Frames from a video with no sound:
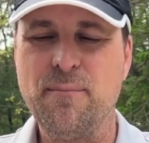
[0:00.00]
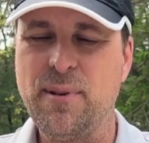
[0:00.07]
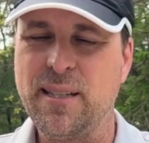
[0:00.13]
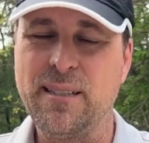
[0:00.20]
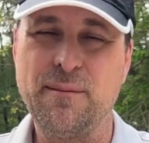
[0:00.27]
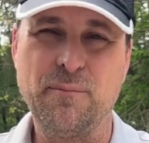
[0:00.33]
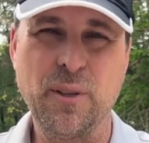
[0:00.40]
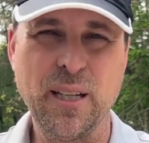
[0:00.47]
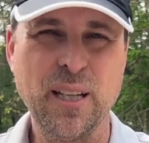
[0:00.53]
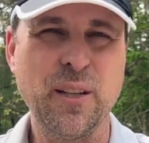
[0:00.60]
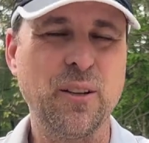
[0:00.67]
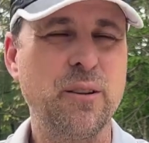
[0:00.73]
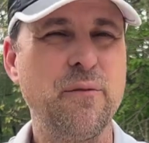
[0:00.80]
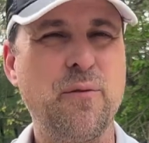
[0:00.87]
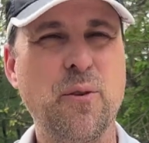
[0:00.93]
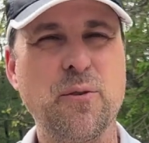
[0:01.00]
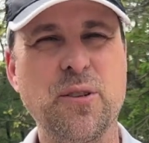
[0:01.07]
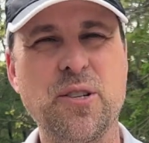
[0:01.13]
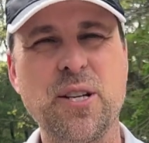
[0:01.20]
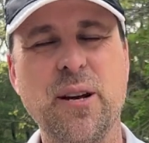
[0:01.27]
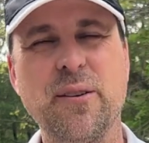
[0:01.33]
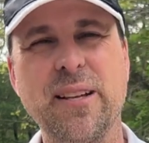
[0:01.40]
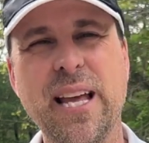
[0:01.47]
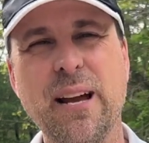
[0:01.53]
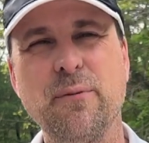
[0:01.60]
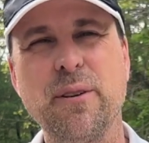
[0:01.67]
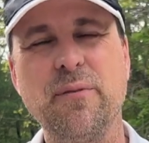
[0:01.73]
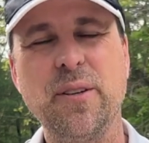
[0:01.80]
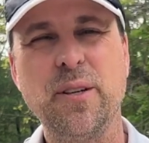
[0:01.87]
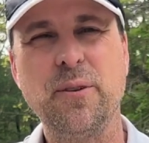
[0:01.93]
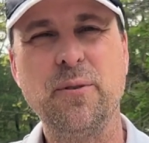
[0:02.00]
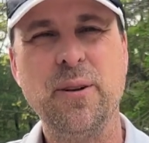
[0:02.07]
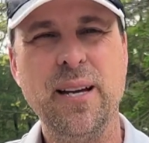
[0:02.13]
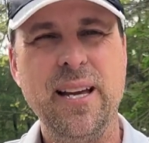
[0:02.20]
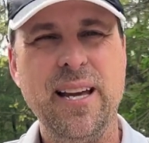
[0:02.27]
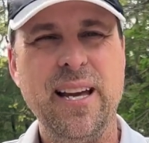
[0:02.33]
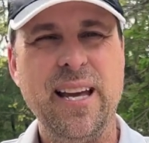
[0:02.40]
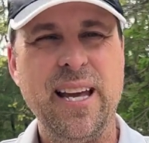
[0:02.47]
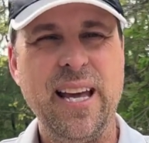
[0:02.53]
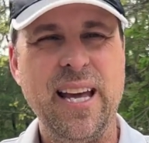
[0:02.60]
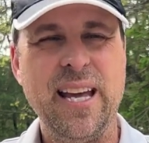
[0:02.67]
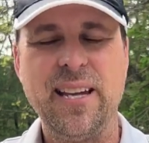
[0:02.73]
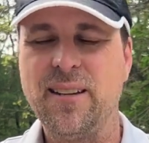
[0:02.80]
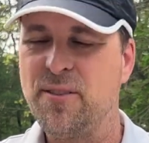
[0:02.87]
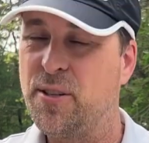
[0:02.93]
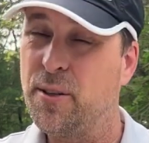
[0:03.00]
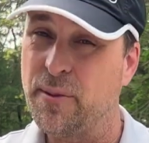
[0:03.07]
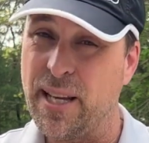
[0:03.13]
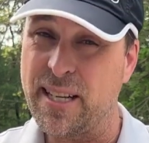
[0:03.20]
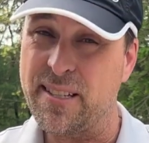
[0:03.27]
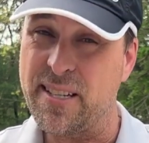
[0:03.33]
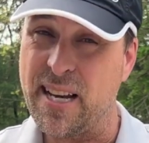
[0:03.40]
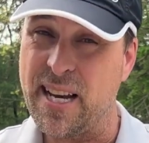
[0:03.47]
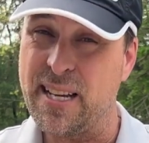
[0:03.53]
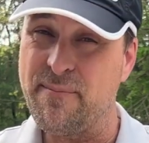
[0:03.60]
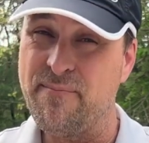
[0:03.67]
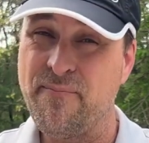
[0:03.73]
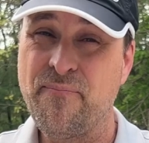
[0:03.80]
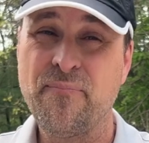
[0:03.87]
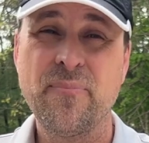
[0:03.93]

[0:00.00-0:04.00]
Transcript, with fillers: but I'm really looking forward to sharing that review. And until next time,